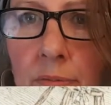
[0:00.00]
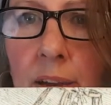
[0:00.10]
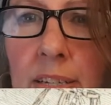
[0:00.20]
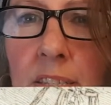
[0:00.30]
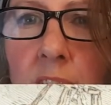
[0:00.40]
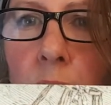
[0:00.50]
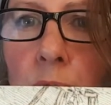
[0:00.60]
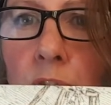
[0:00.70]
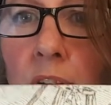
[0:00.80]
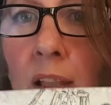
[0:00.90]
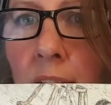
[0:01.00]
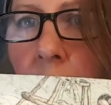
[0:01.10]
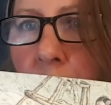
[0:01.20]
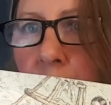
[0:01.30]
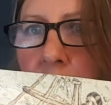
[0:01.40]
very sculptural. I
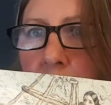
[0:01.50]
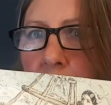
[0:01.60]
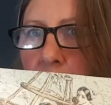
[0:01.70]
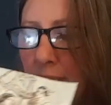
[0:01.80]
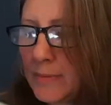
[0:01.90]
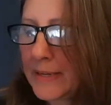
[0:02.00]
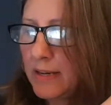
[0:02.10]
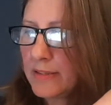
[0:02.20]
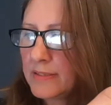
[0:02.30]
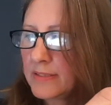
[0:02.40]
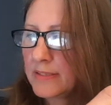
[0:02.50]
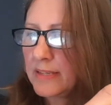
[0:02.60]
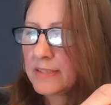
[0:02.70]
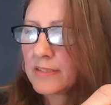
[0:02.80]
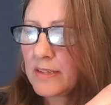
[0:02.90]
love these. They went under
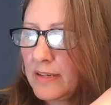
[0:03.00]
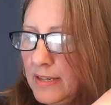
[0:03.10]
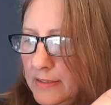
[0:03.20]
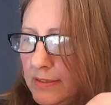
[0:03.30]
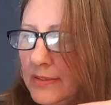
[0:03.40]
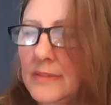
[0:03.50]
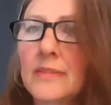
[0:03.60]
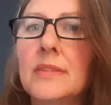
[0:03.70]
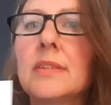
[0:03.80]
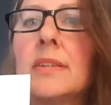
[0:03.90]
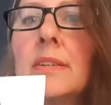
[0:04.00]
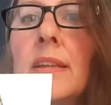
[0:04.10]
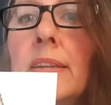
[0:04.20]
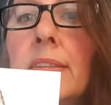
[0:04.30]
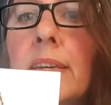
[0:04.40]
their skirts like